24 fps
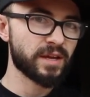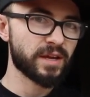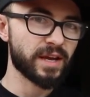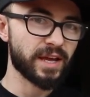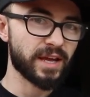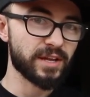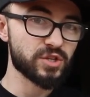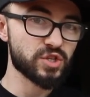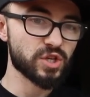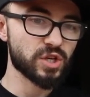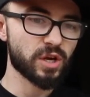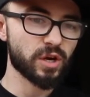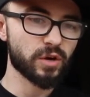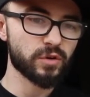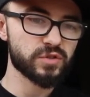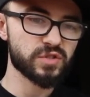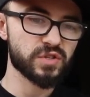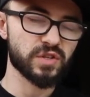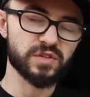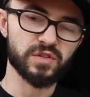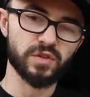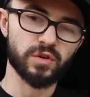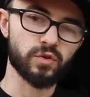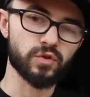engine code,
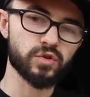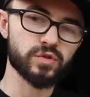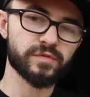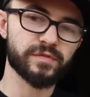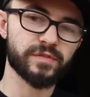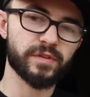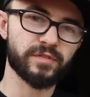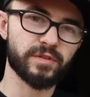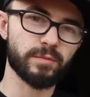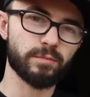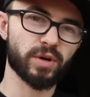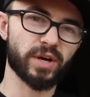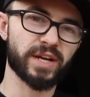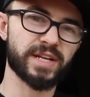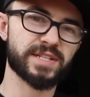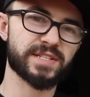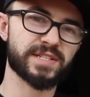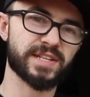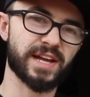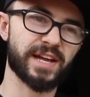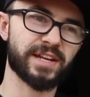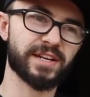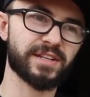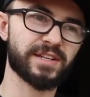so it's 150 brake
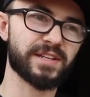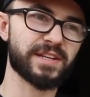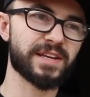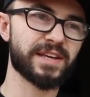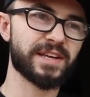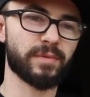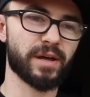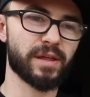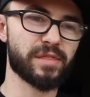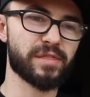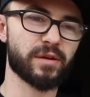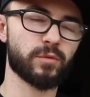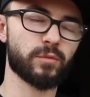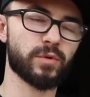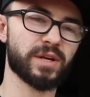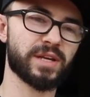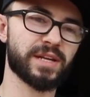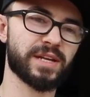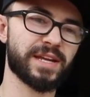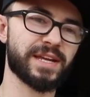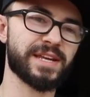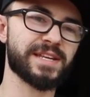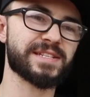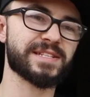standard. I think we
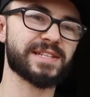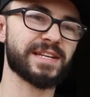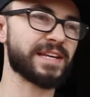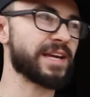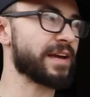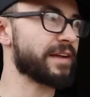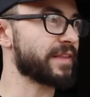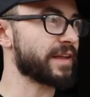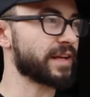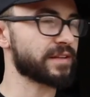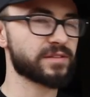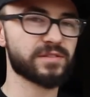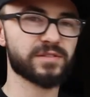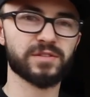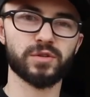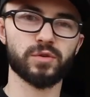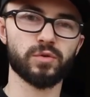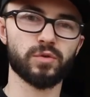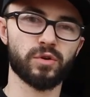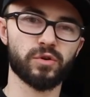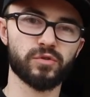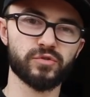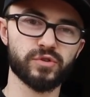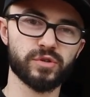can easily get that to
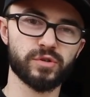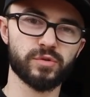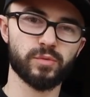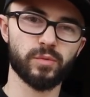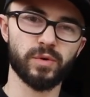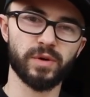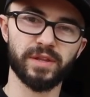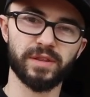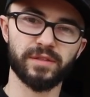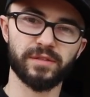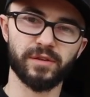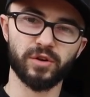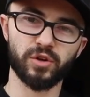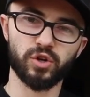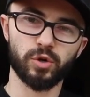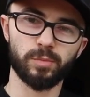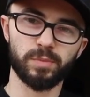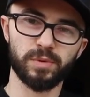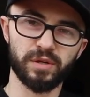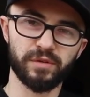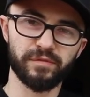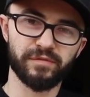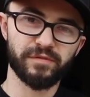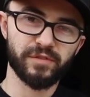200 with a
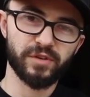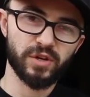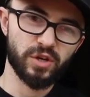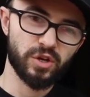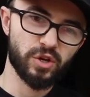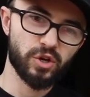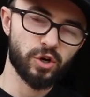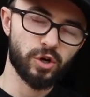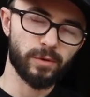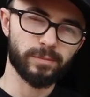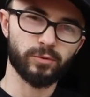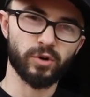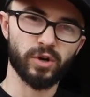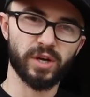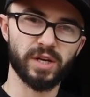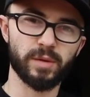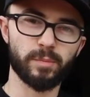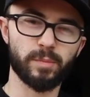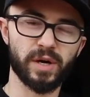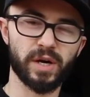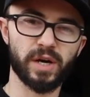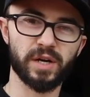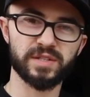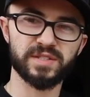couple of upgraded
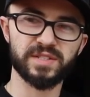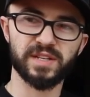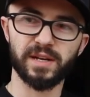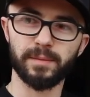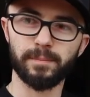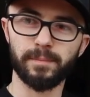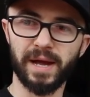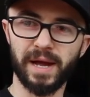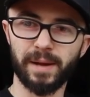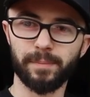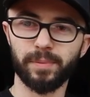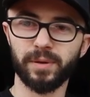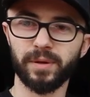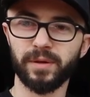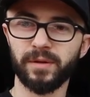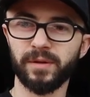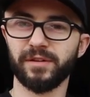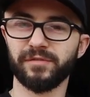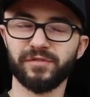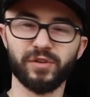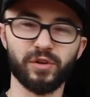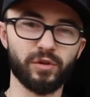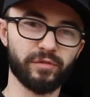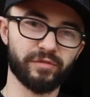parts and a map.
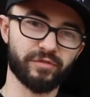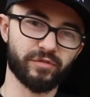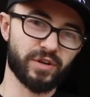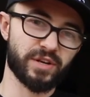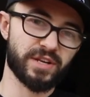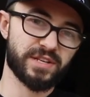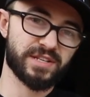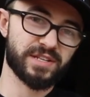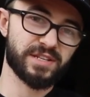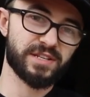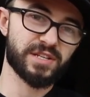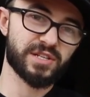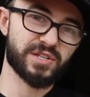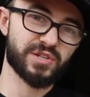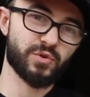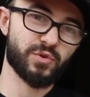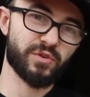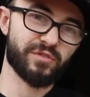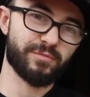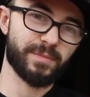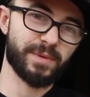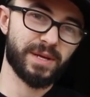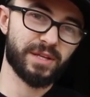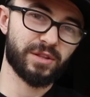Feel free to
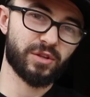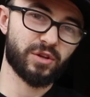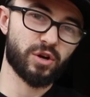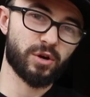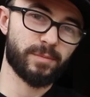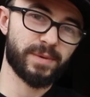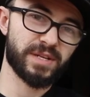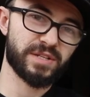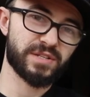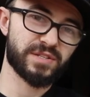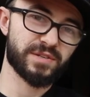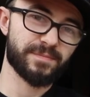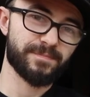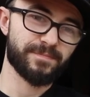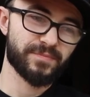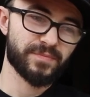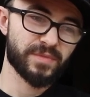disagree with me in the comments.